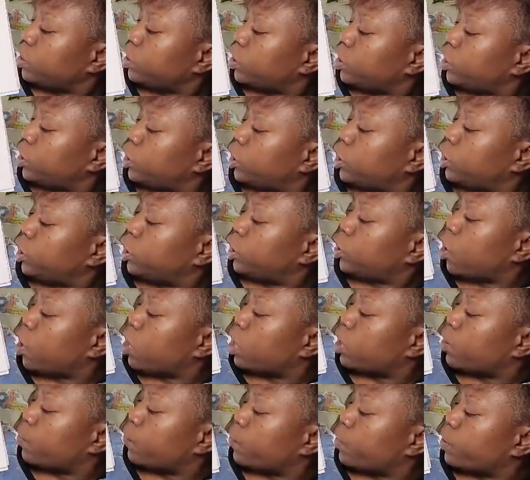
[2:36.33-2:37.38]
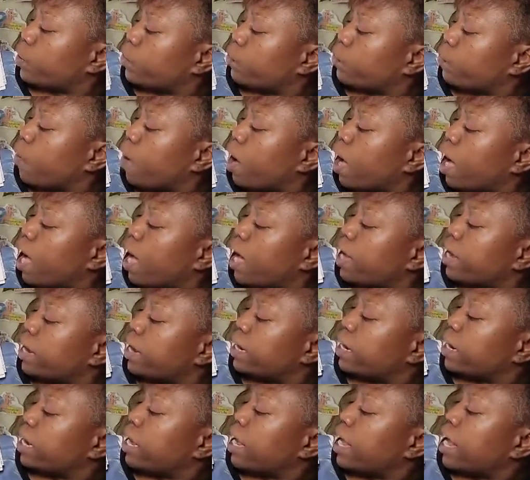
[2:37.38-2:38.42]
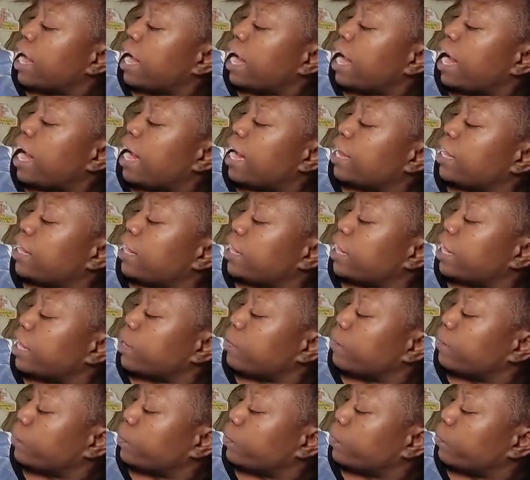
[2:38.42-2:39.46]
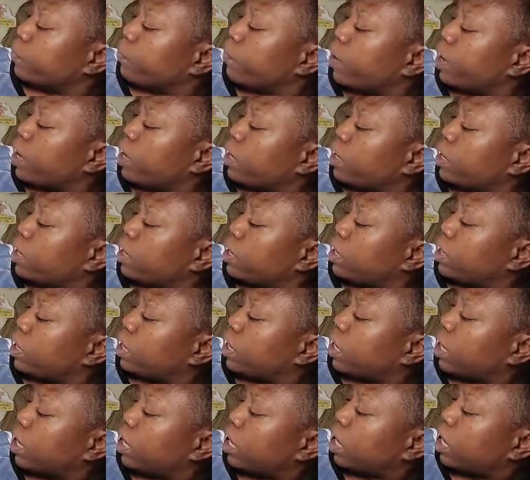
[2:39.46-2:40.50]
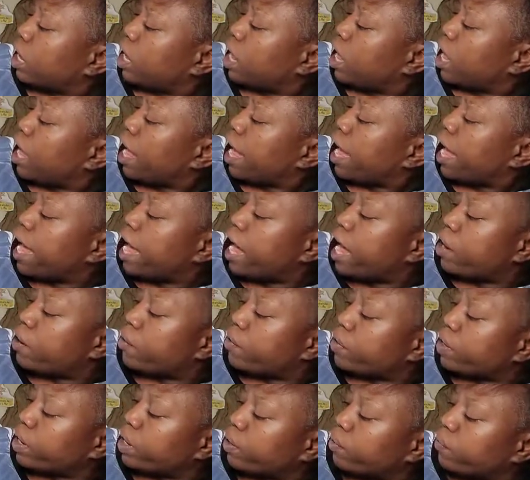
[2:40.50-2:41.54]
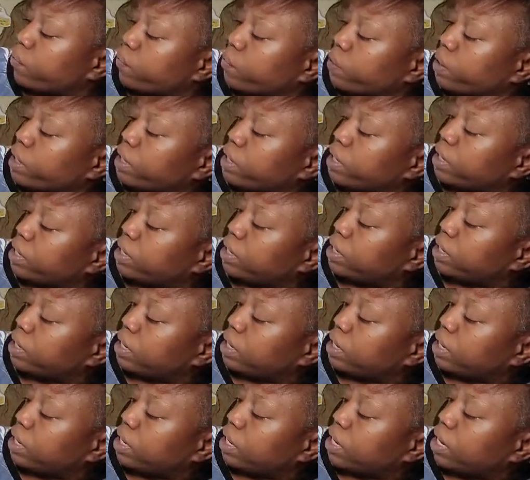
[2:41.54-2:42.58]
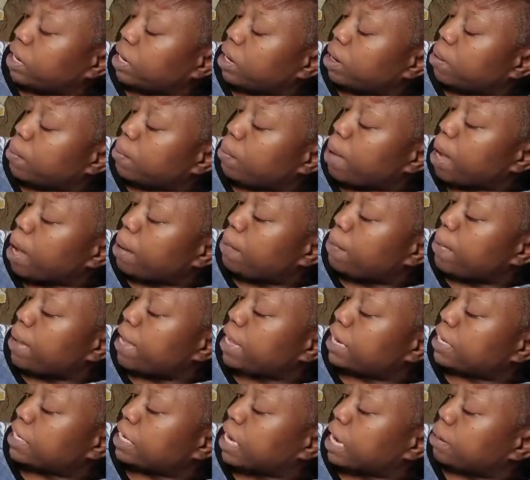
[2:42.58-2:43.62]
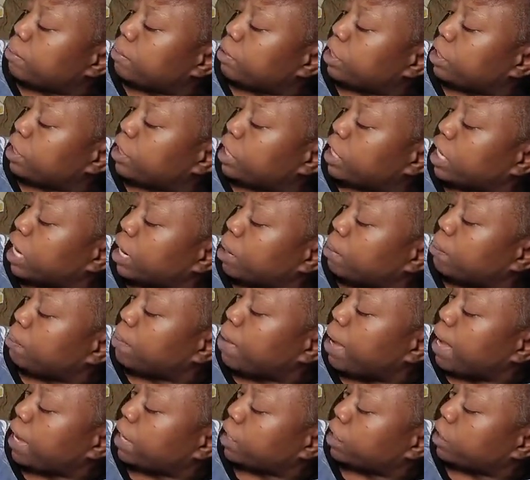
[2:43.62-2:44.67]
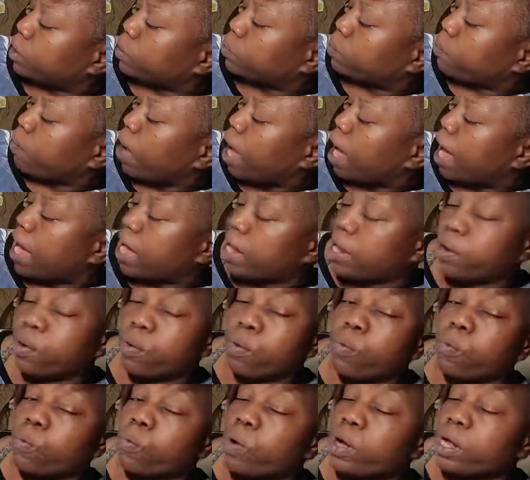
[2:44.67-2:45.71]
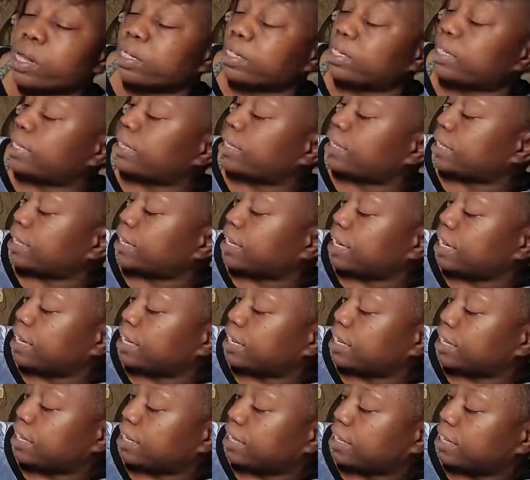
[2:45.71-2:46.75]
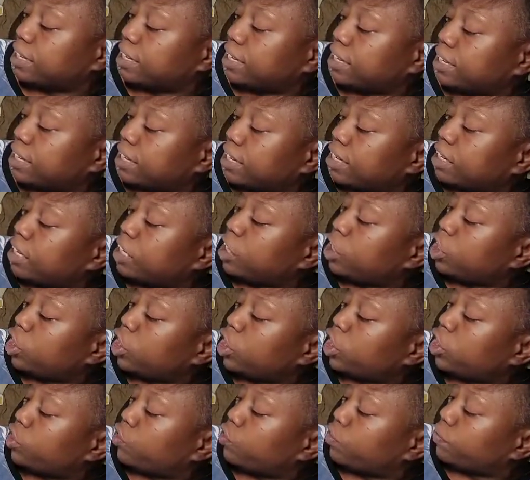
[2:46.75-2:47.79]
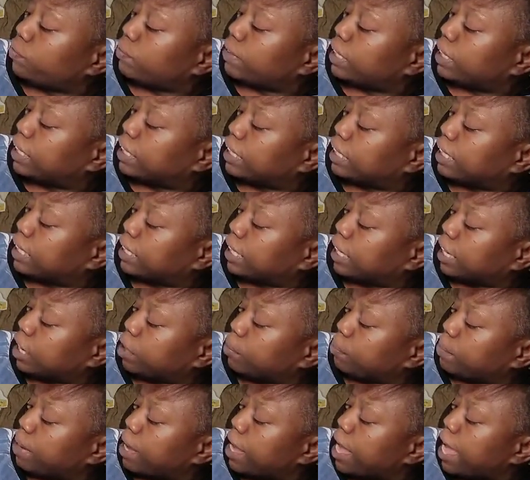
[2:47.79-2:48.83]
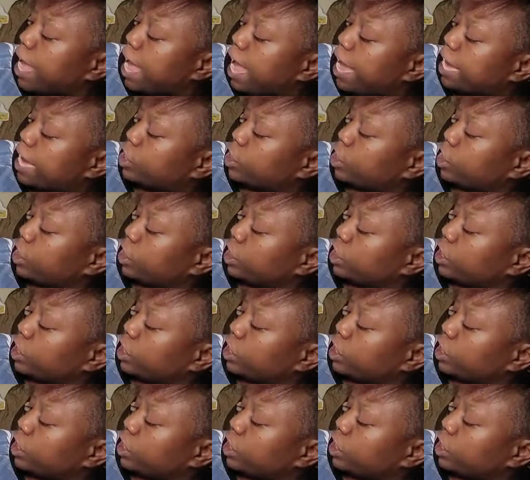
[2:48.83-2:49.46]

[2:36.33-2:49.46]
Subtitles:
She started with why and then with what, how, and when. By bedtime, she came back to why once again. She drifted to sleep as